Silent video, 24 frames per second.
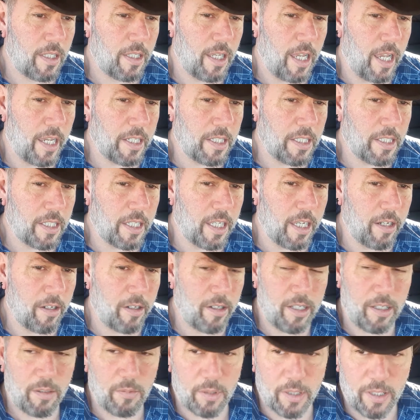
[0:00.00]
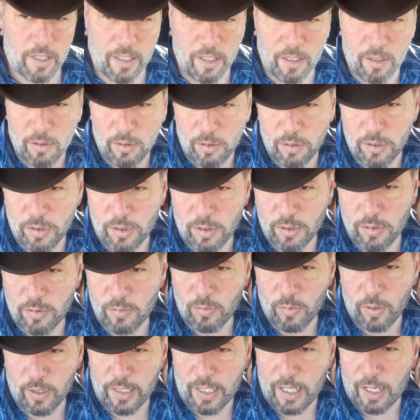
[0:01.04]
I can carry it with those
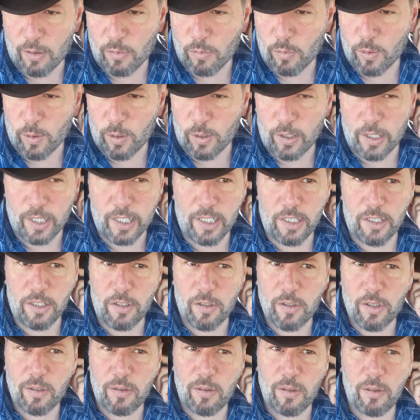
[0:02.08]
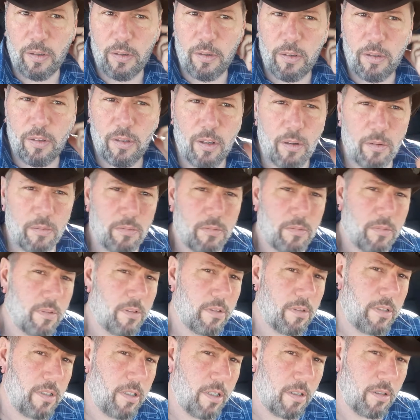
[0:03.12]
without worry. You, you, you don't,
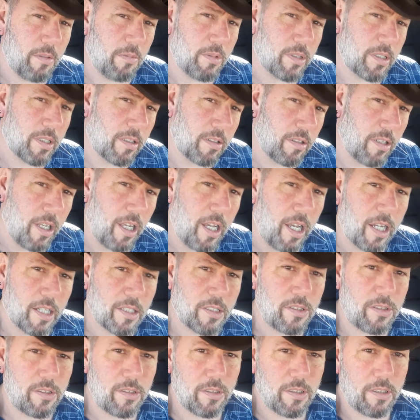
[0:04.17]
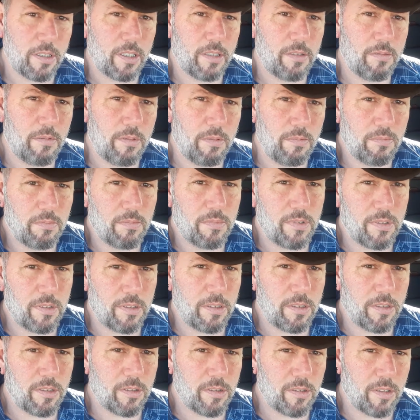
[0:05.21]
you know, with Glocks, you
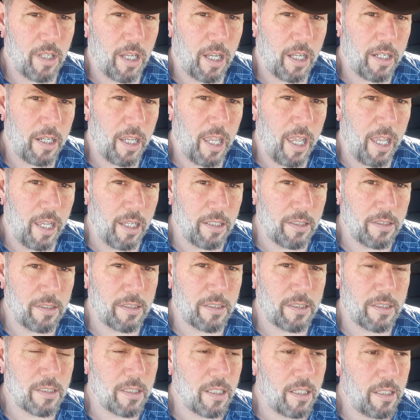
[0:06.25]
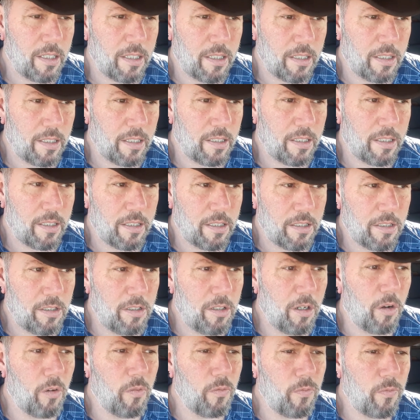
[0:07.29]
you're not as, you
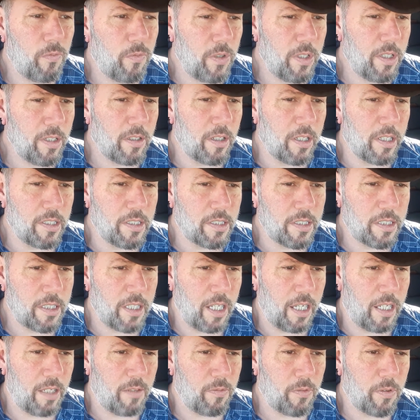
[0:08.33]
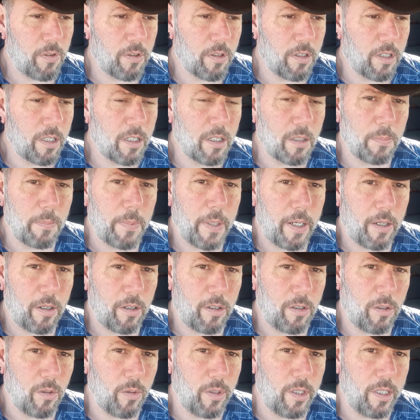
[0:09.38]
don't feel as safe. You're a little
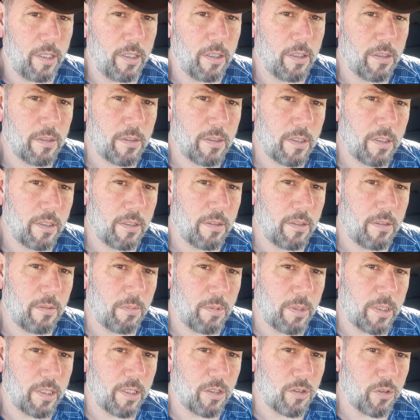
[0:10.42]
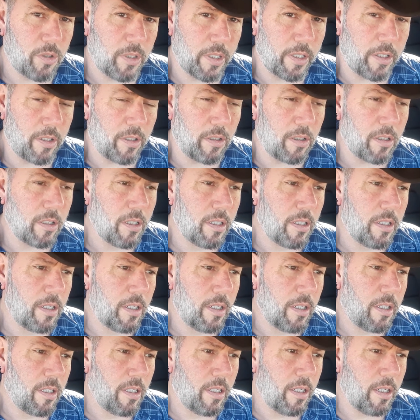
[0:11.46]
paranoid uh, with the trigger,
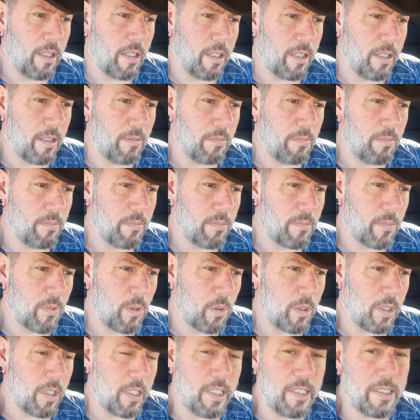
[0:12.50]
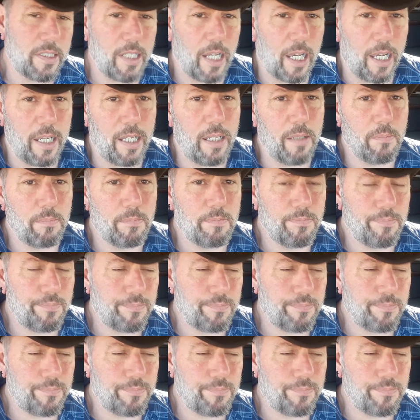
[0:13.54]
uh, or at least I am.